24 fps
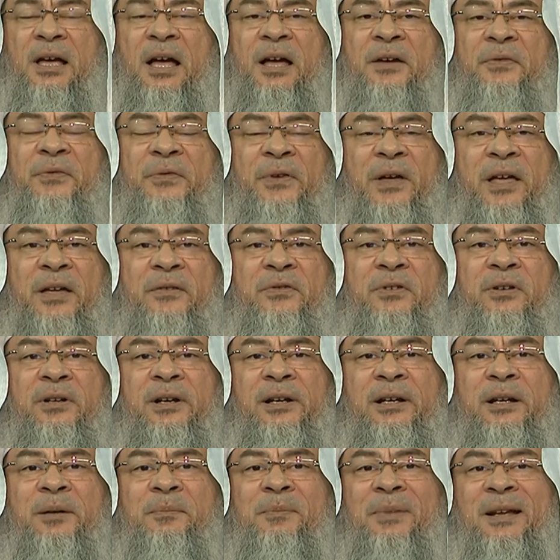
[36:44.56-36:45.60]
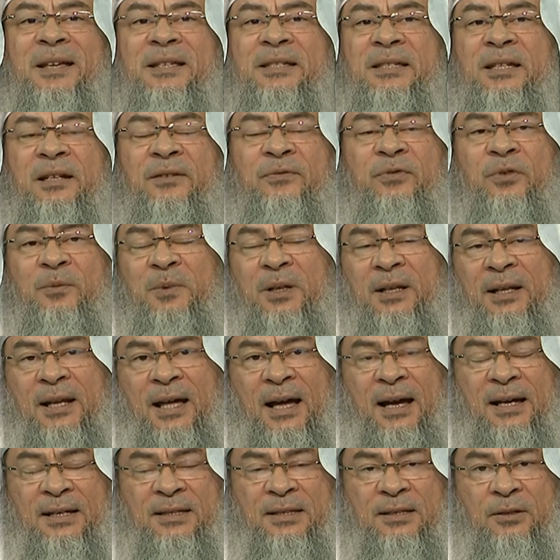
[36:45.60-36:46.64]
a favor and a blessing from
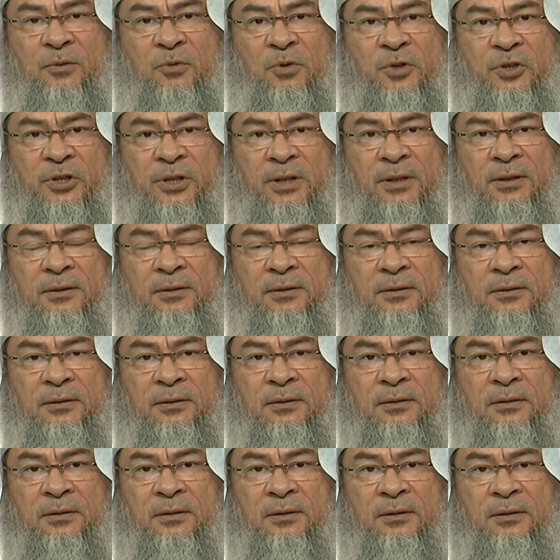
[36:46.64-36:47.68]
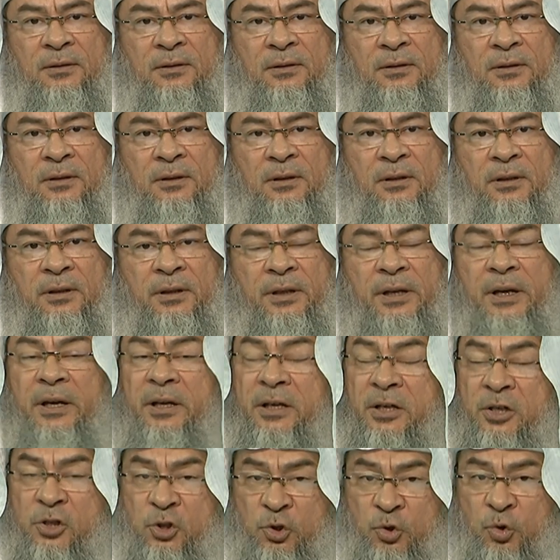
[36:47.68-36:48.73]
Allah Azza wa Jal.
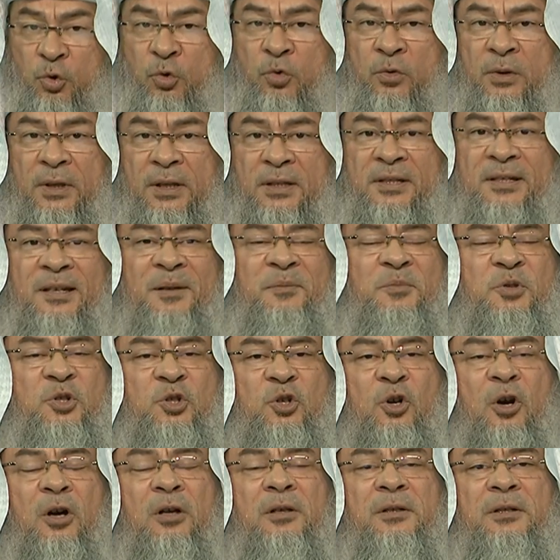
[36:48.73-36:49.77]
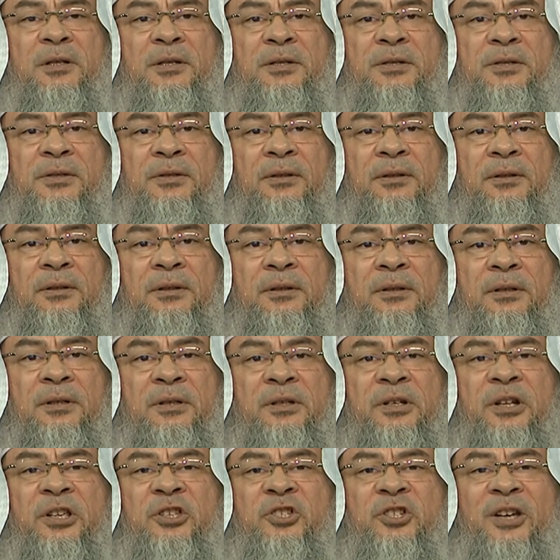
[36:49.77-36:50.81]
It is true that some scholars
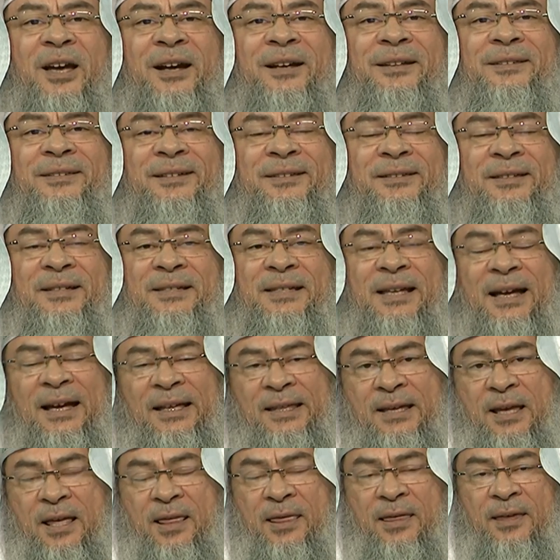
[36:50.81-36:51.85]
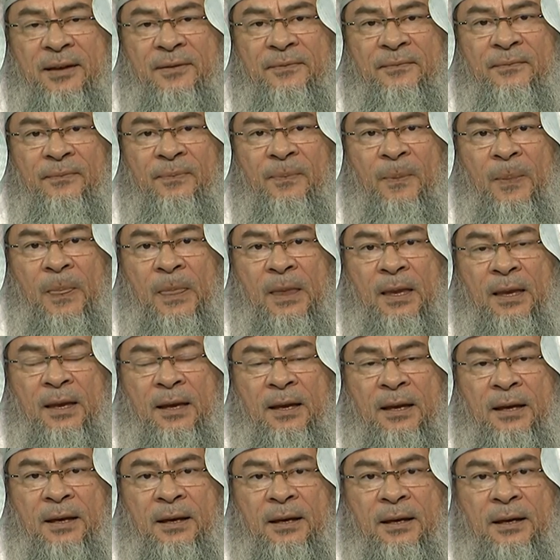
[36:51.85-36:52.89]
rejected this hadith
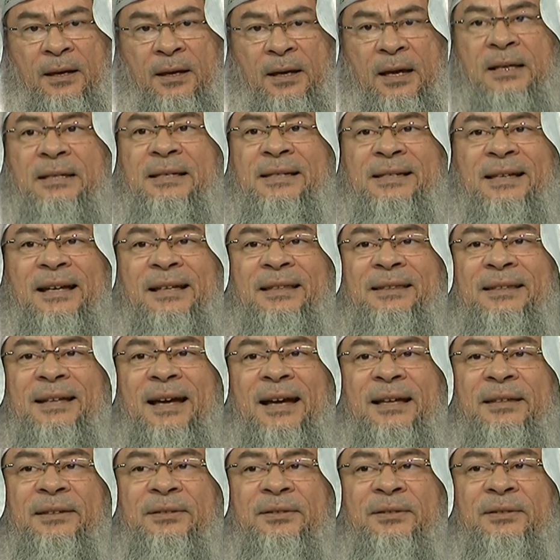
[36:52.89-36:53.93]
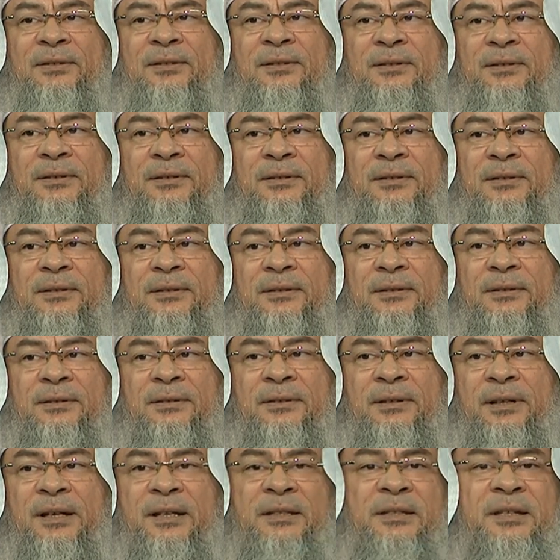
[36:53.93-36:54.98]
and said that
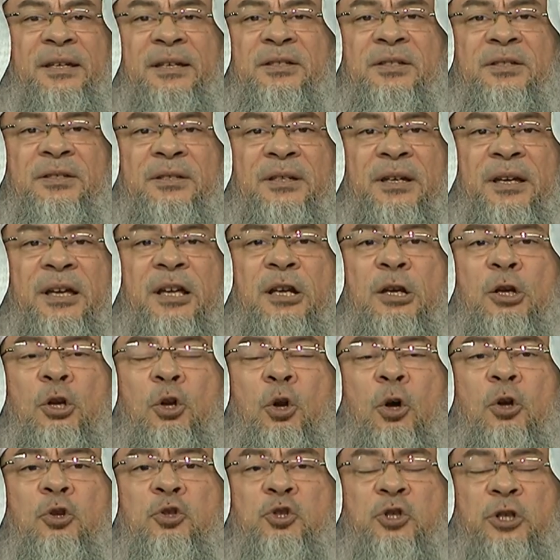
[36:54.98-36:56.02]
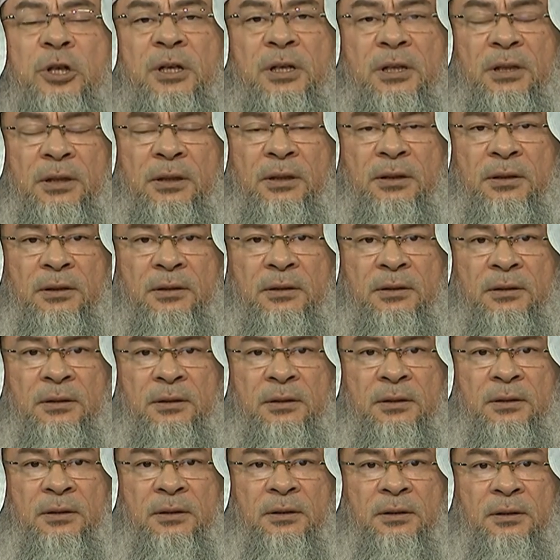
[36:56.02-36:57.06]
it is illogical
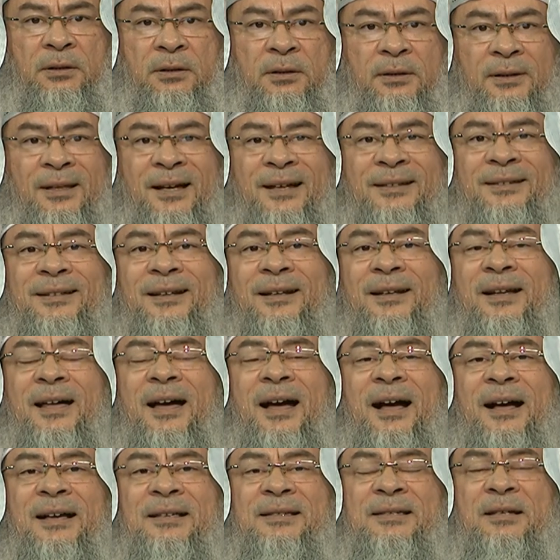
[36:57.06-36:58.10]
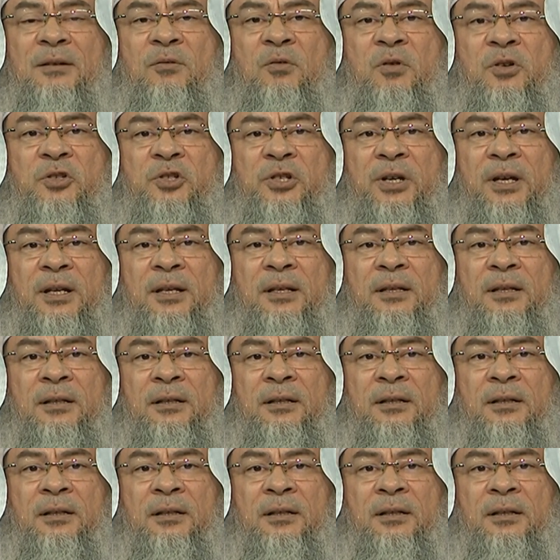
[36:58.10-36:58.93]
that Allah Azza wa Jal